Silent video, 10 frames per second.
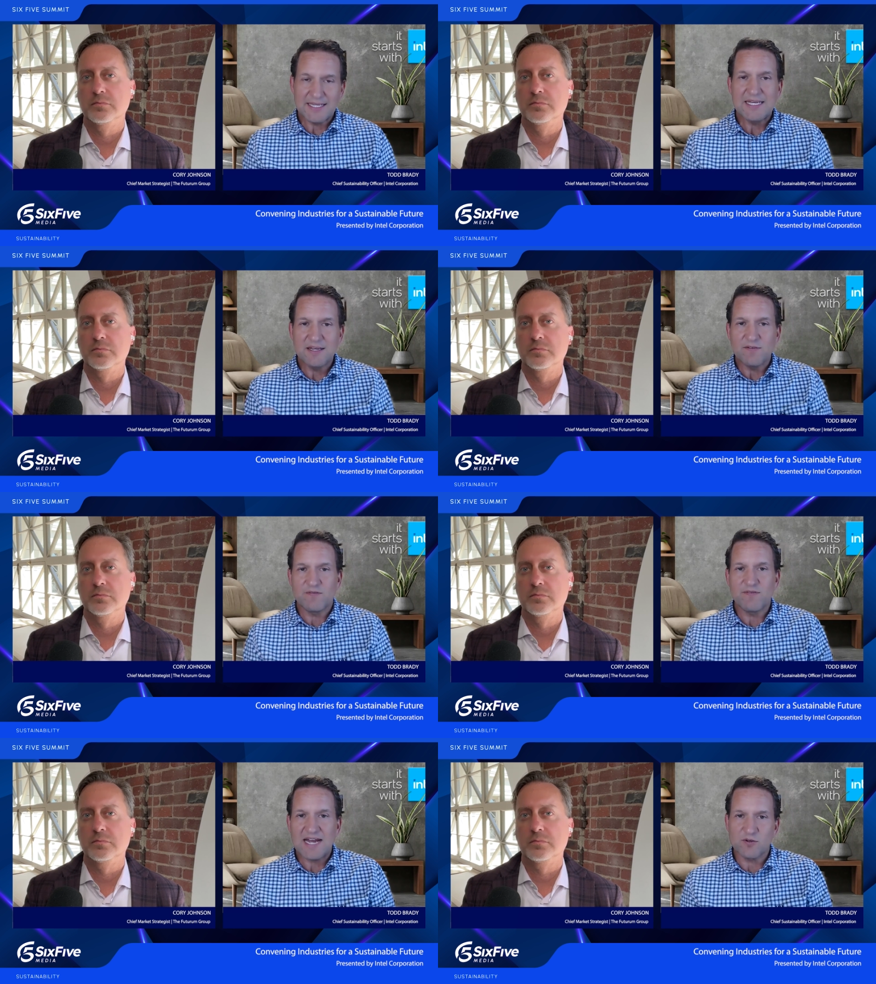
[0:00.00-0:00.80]
Speaker 1: LEED
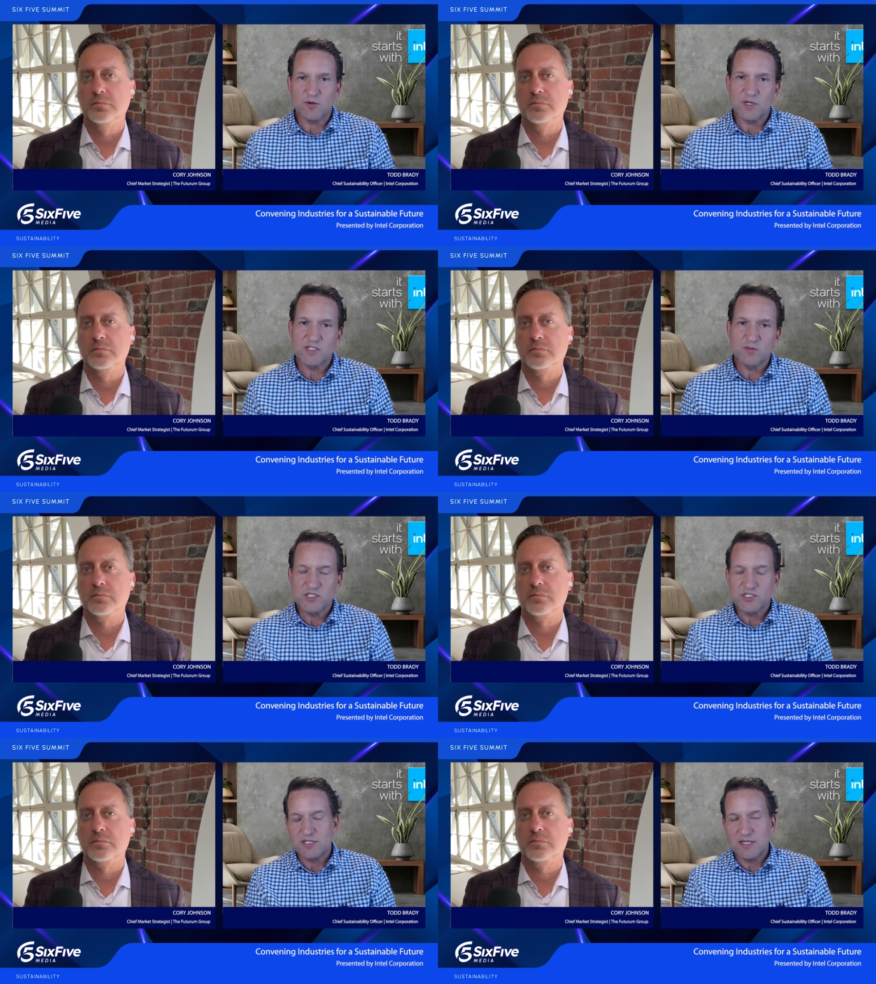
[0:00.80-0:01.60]
factories,
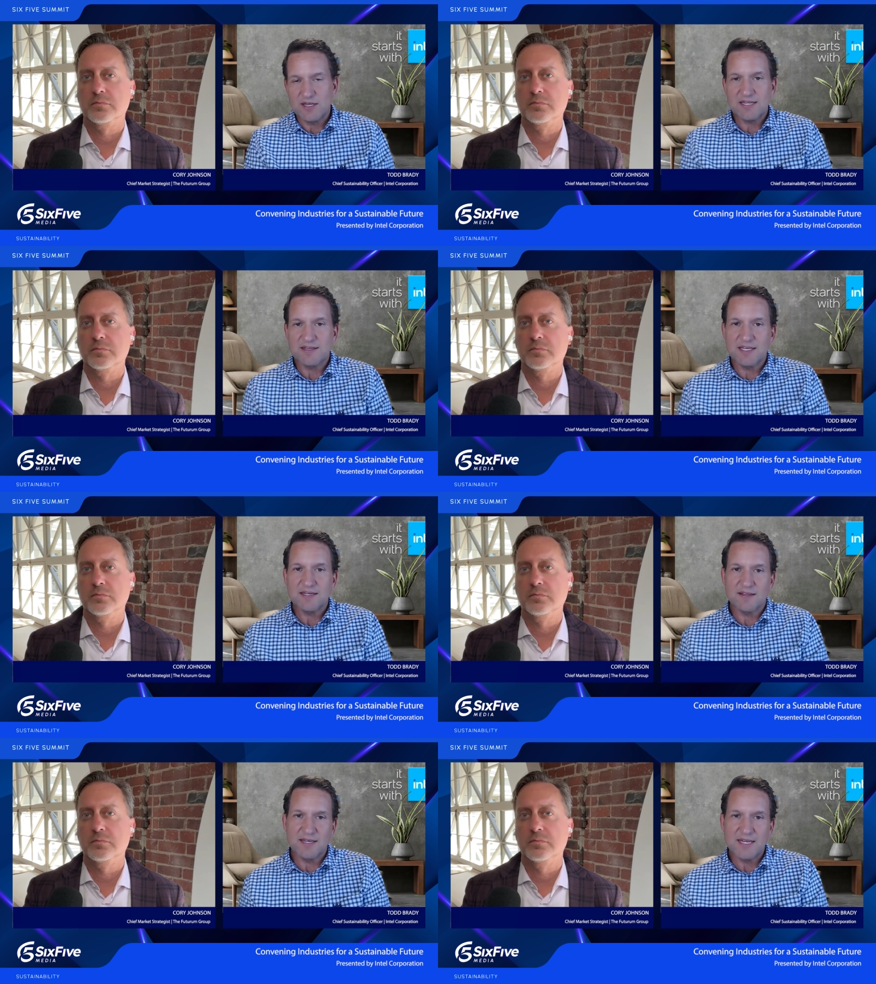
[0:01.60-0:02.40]
which then at the
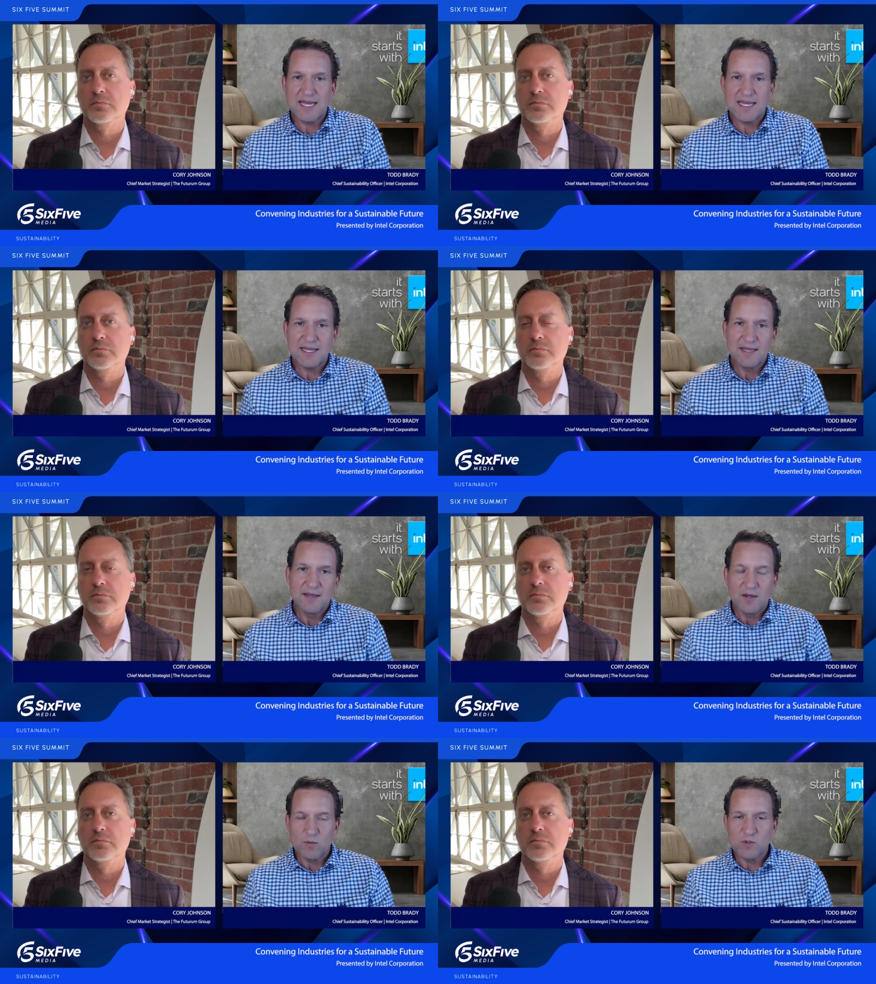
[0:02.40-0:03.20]
end of the day
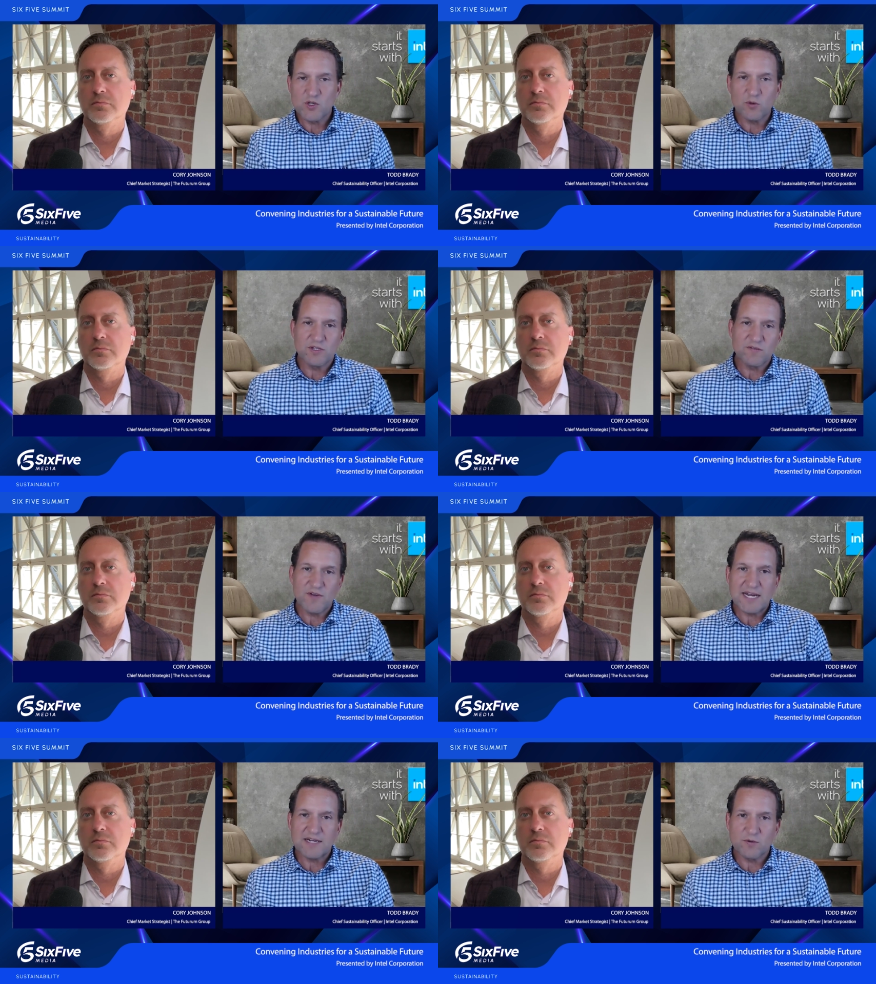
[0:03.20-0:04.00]
result in
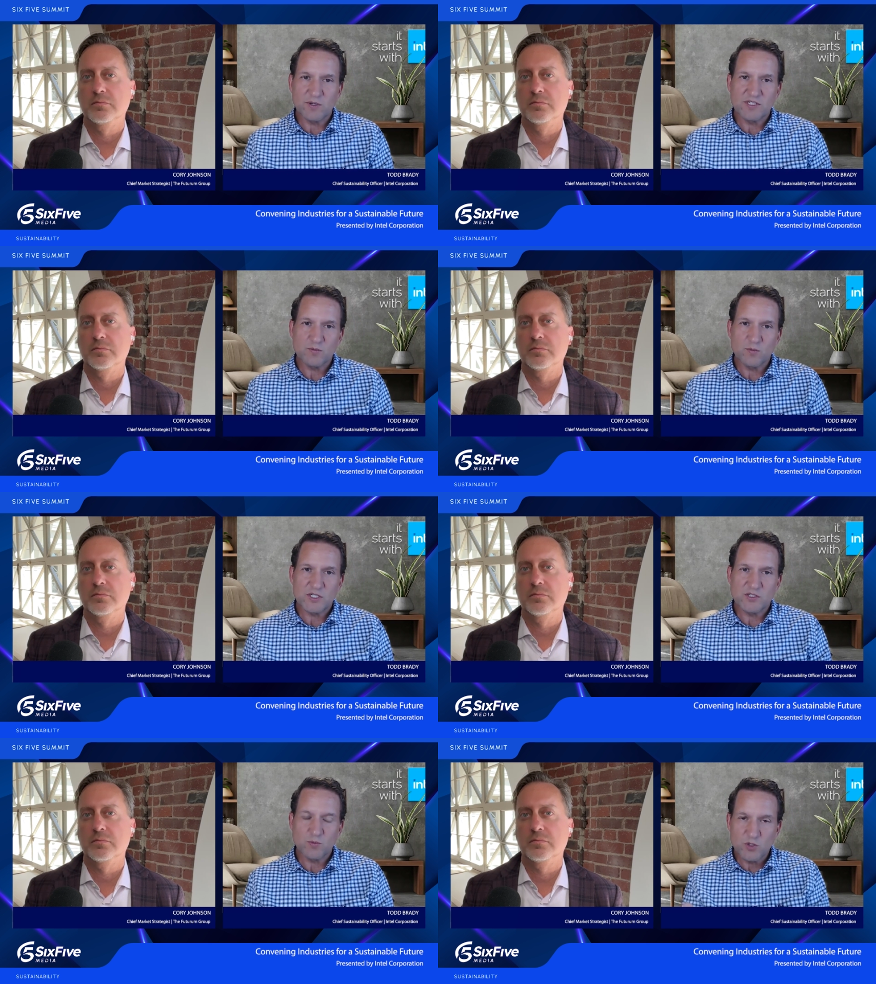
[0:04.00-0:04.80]
factories
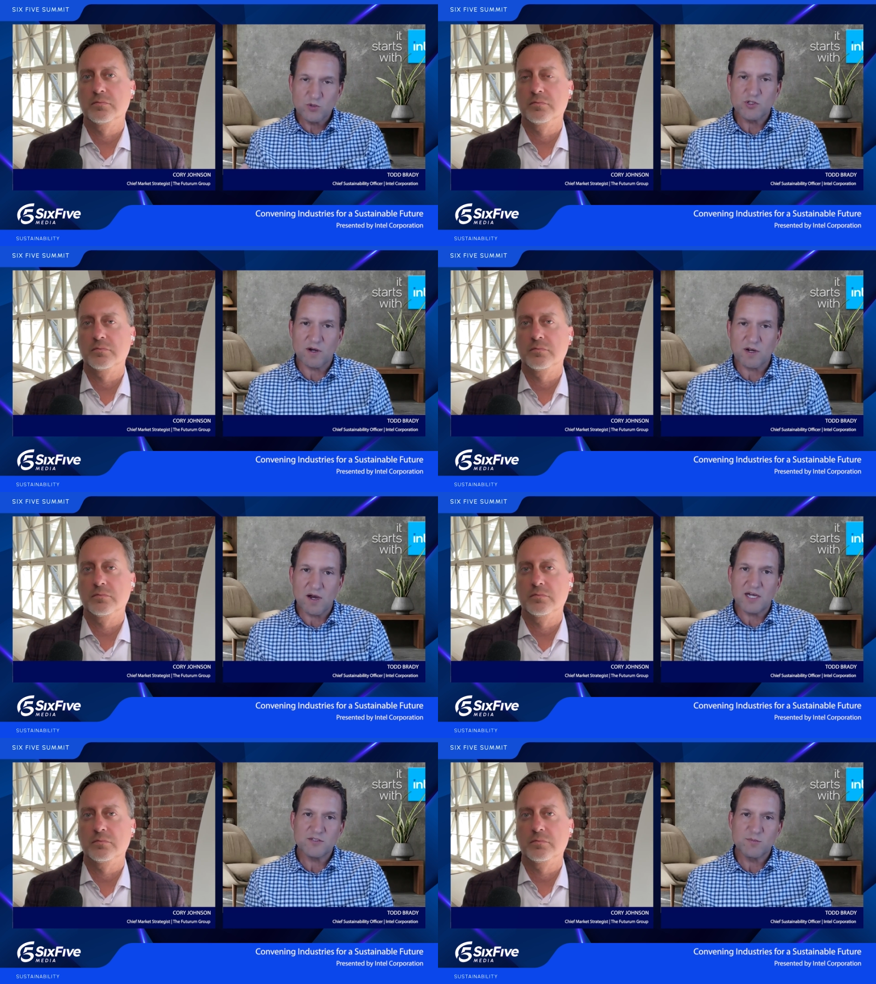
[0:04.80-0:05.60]
which reduce our
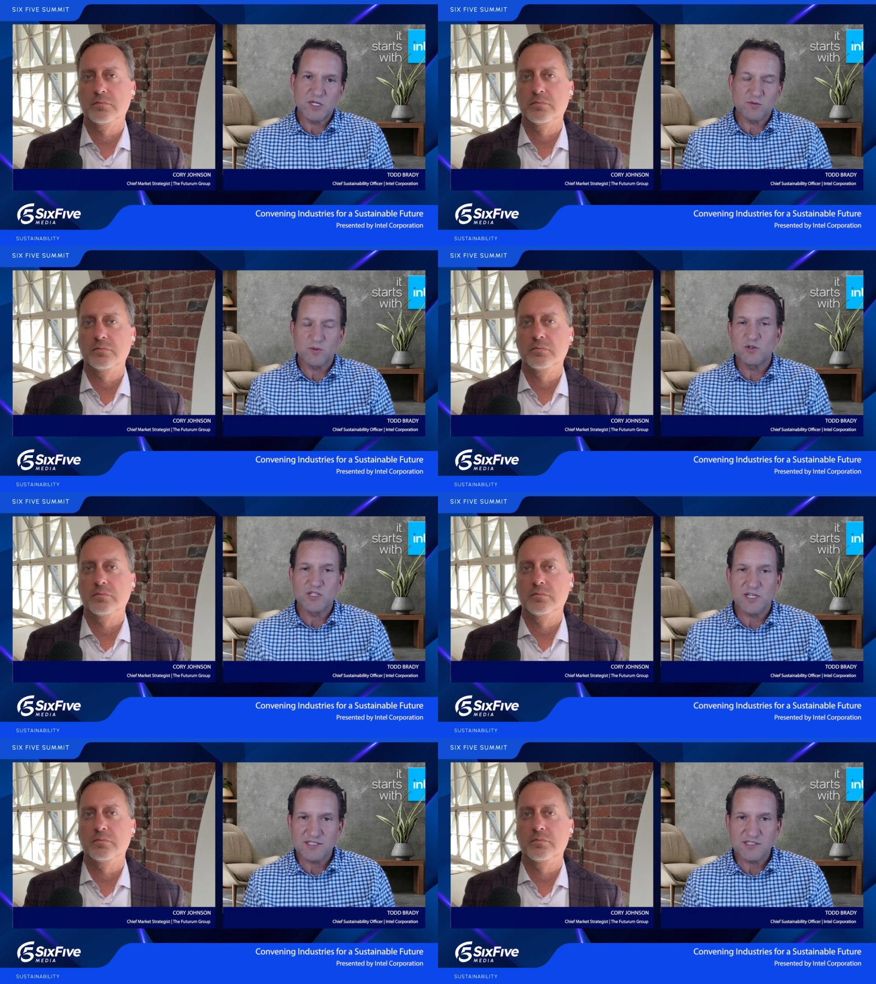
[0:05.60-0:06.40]
costs because we're
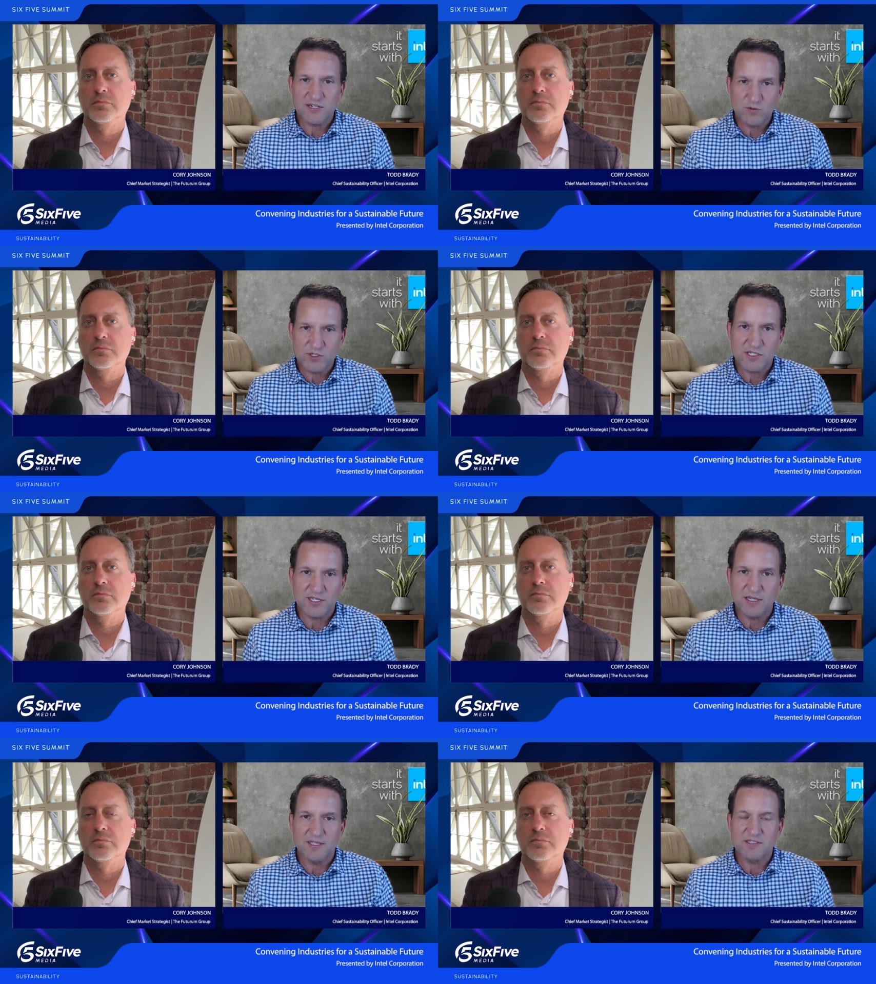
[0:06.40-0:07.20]
using less
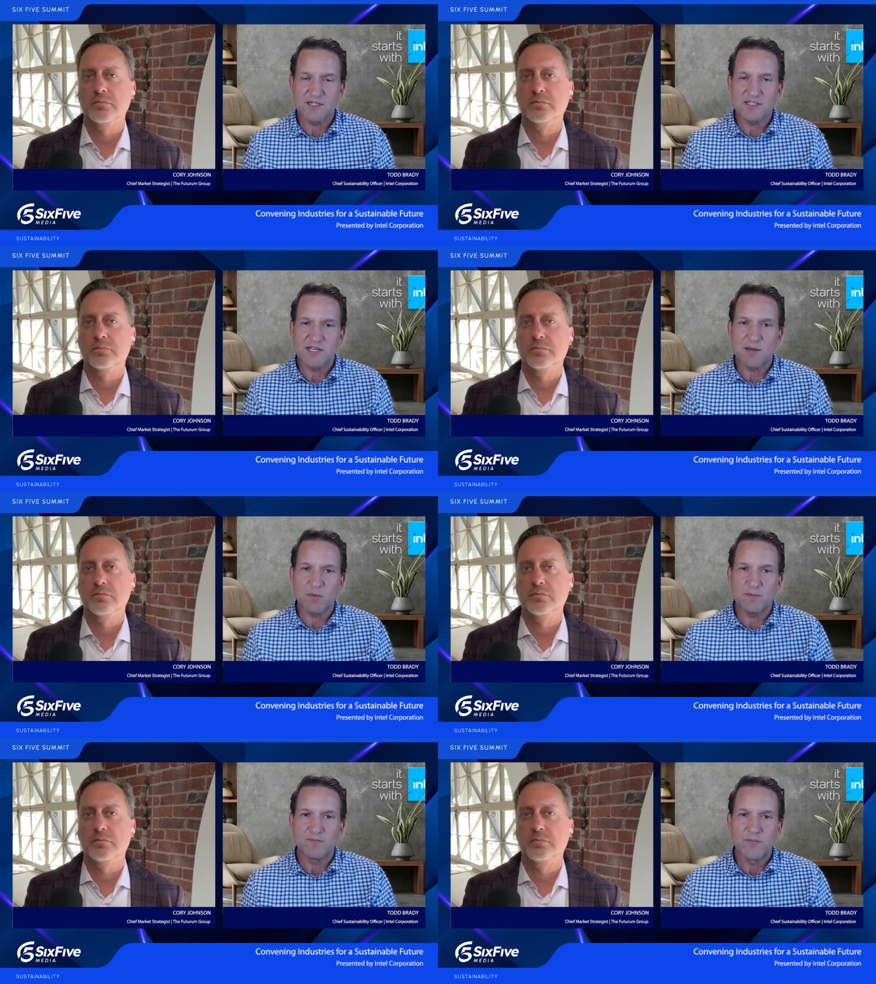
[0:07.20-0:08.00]
electricity, as an
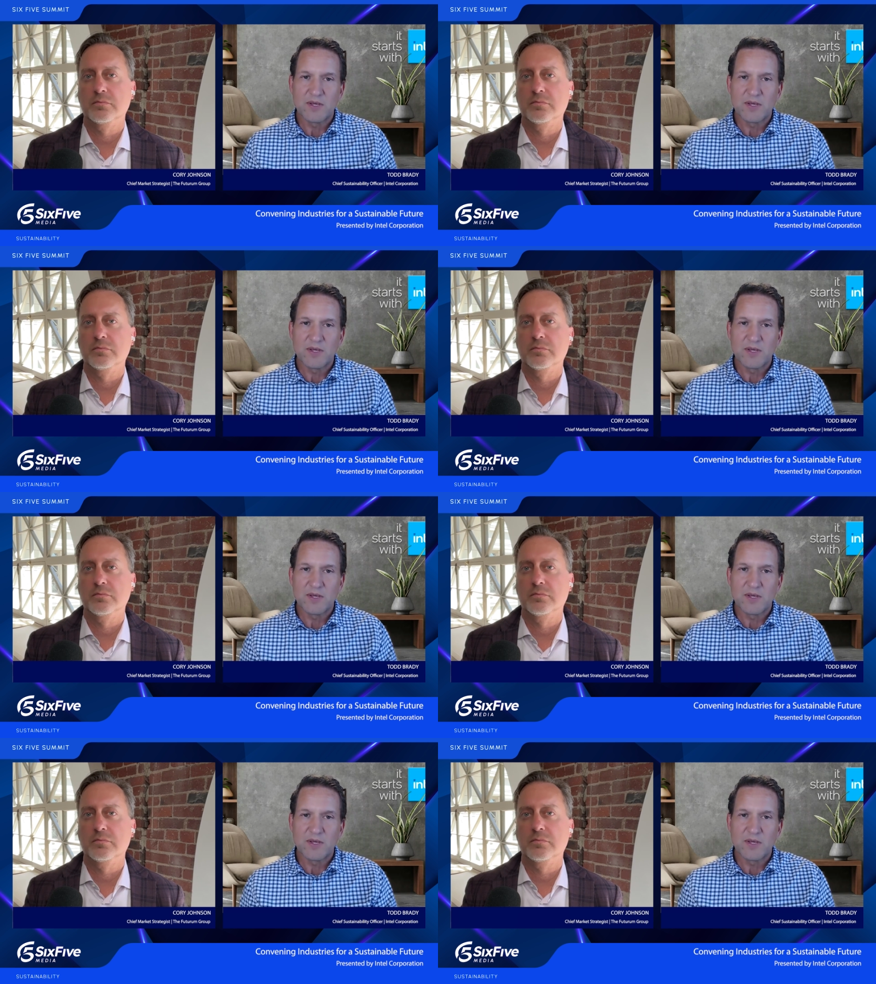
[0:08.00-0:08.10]
example.